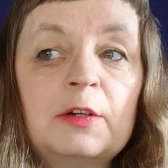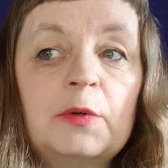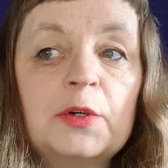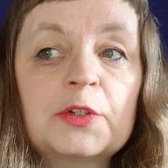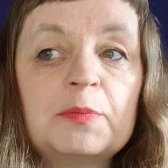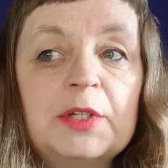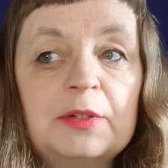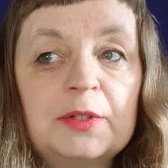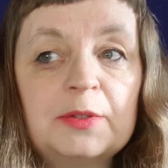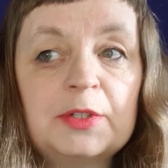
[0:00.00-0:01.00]
Rock's
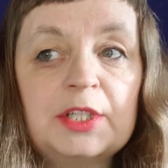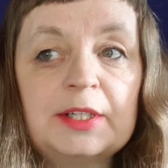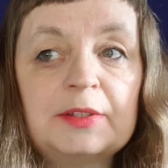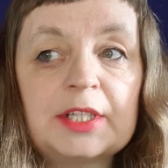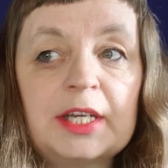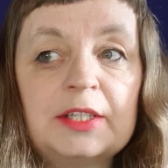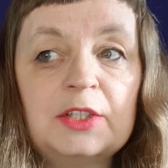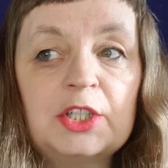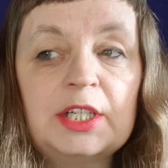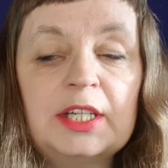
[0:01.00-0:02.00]
minerals yield
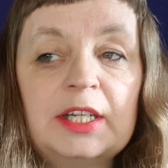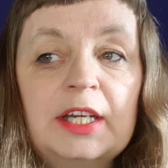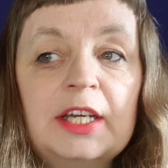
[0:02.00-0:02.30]
energy.